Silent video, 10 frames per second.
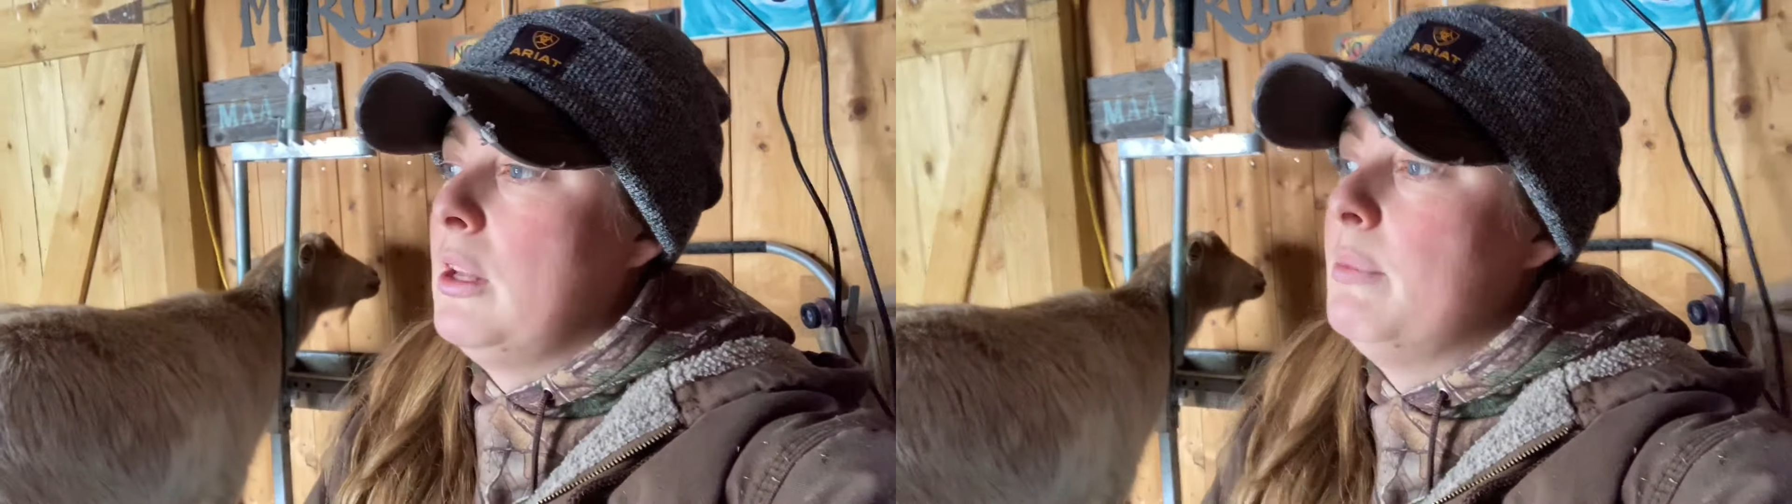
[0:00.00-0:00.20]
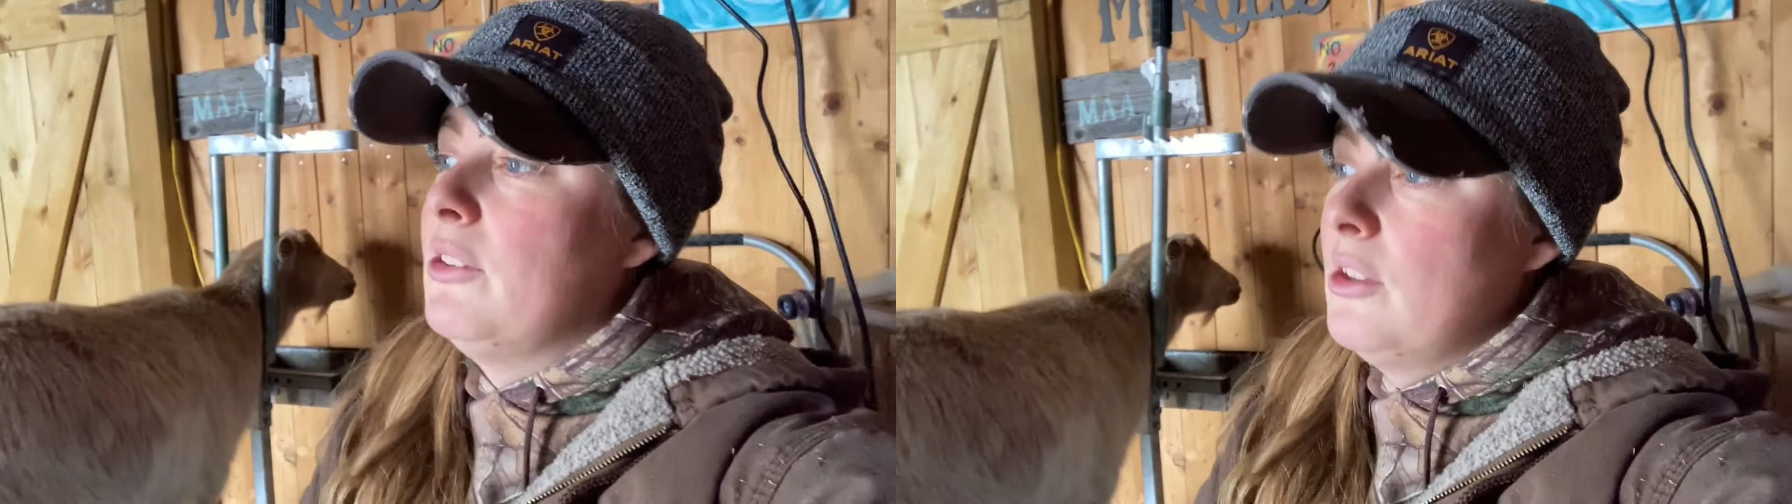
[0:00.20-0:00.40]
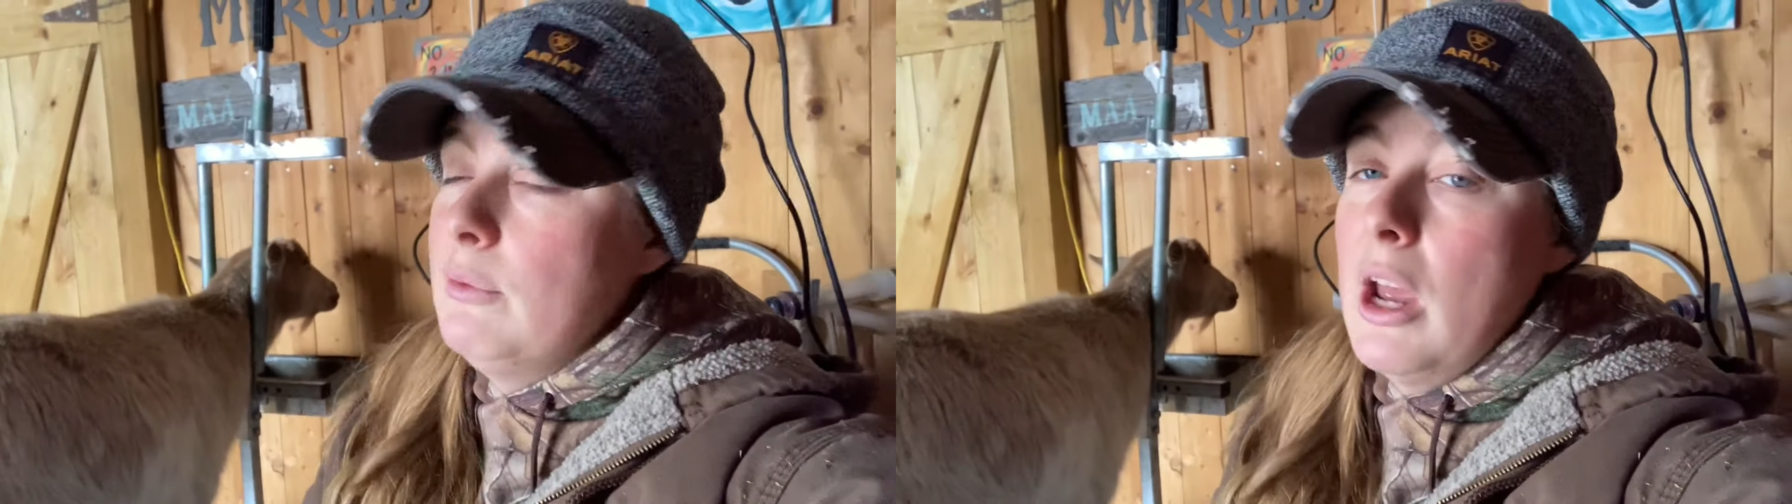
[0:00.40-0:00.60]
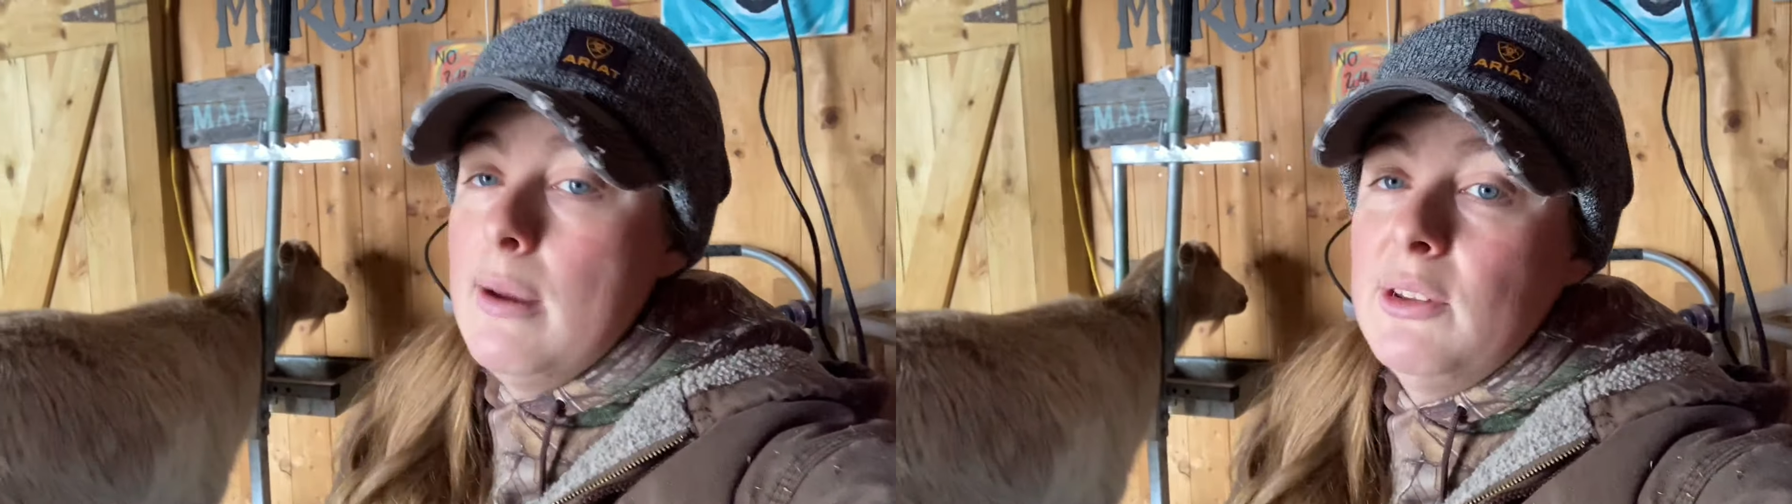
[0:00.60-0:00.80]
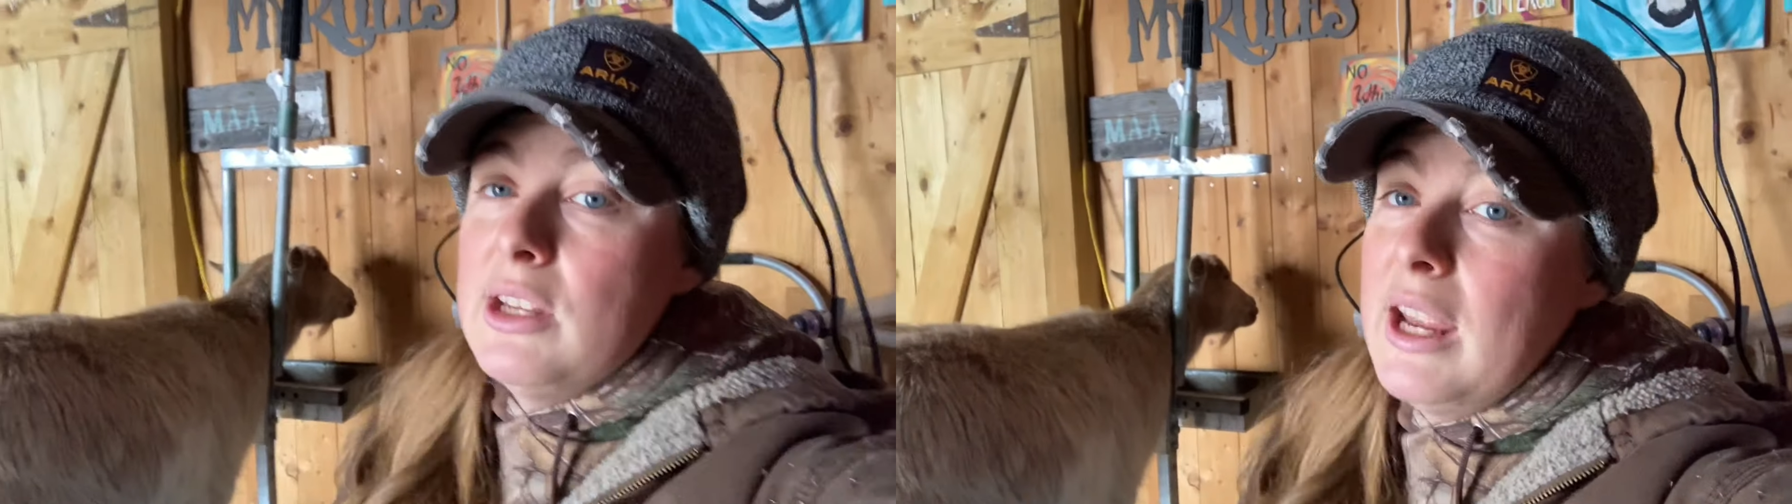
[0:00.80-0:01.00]
but
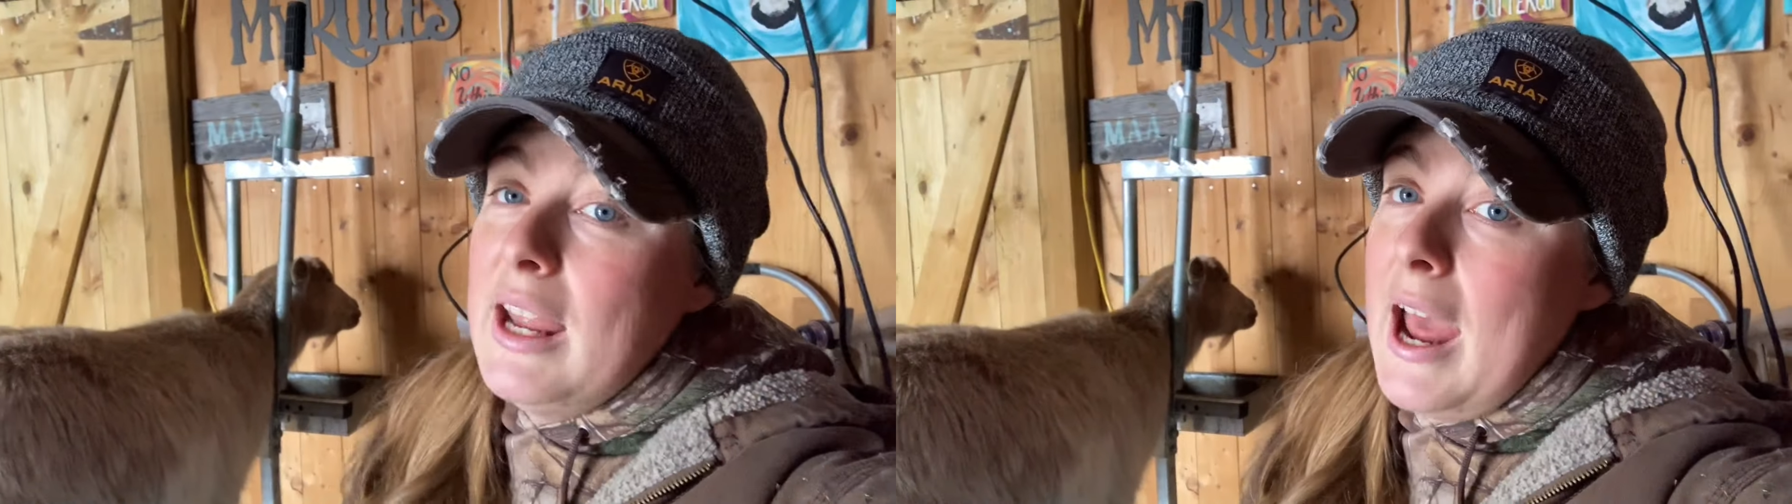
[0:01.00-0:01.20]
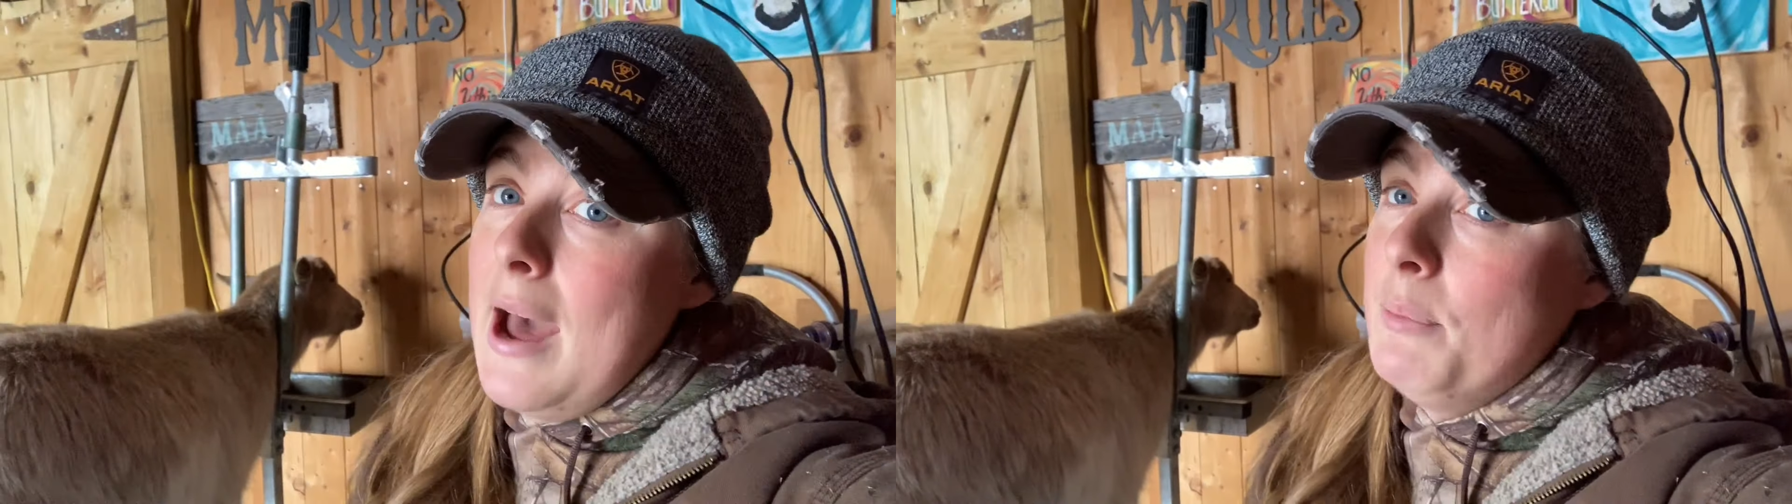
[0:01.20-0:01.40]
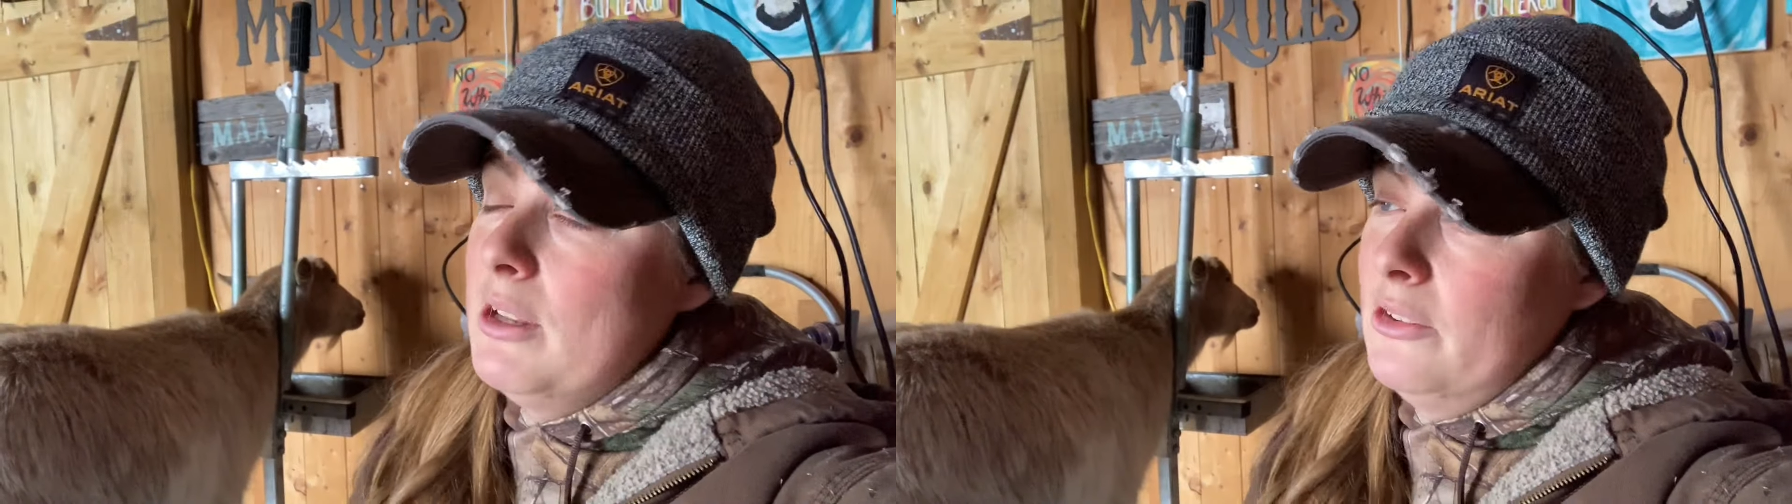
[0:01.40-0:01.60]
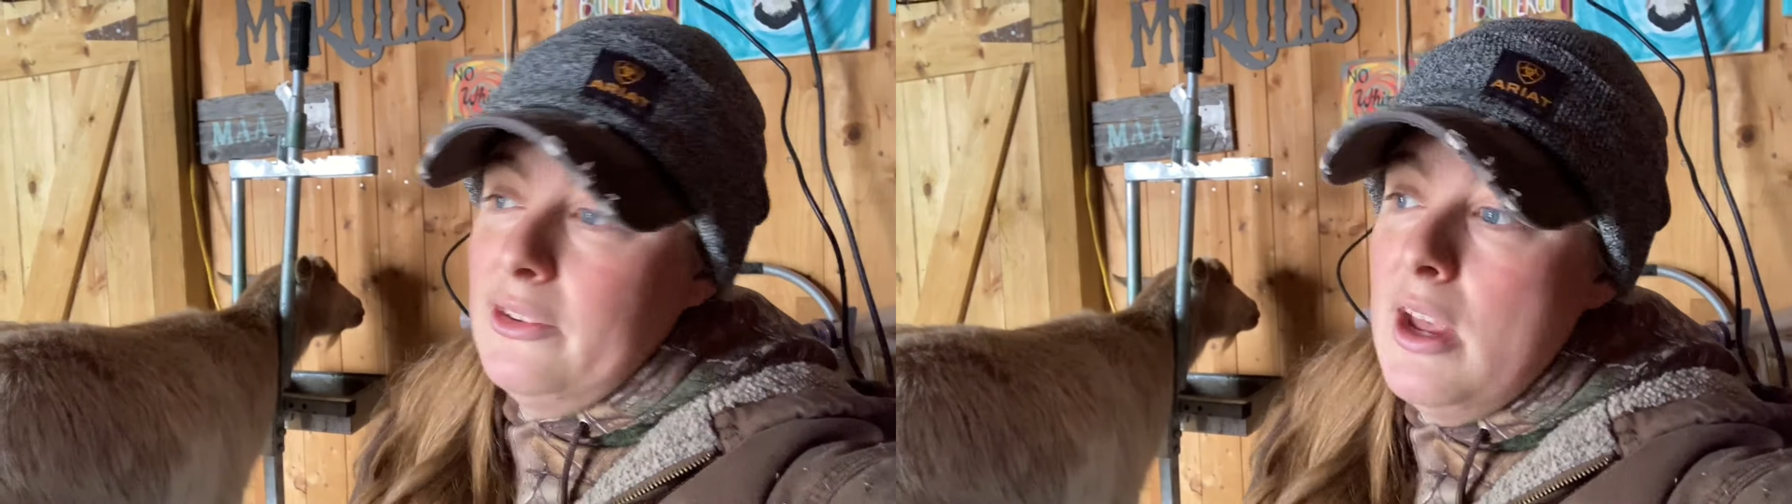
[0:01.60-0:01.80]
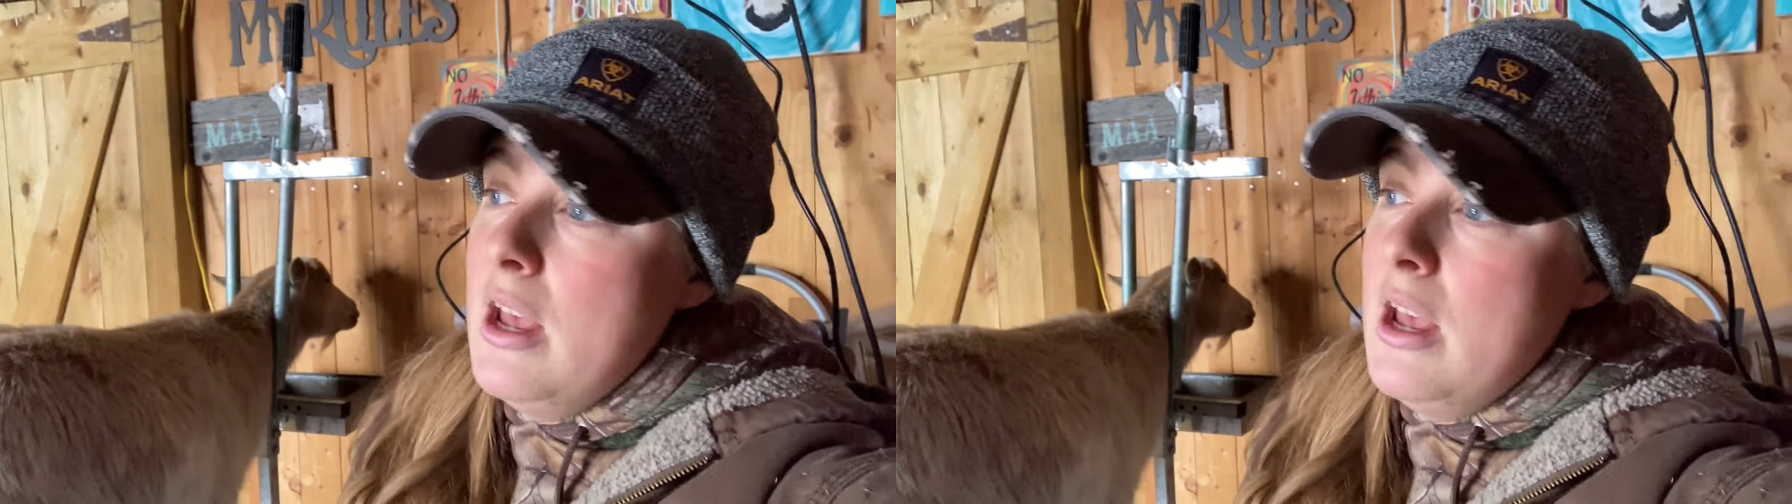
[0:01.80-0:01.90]
sometimes it, it, happens.